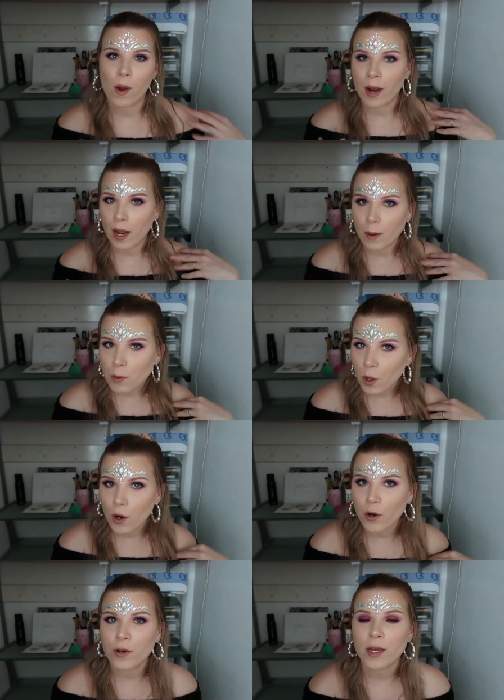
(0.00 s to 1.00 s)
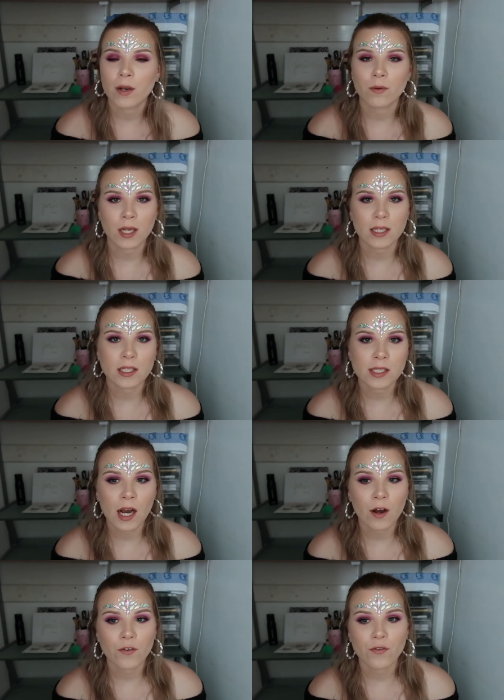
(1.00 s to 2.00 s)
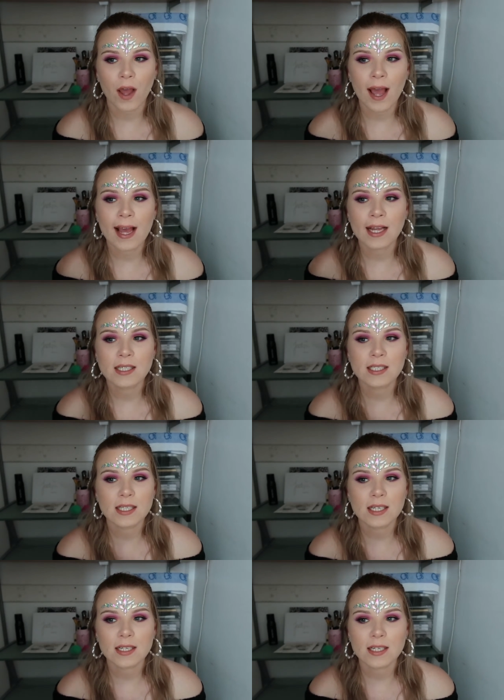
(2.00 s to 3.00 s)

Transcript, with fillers: when I upload and all that stuff and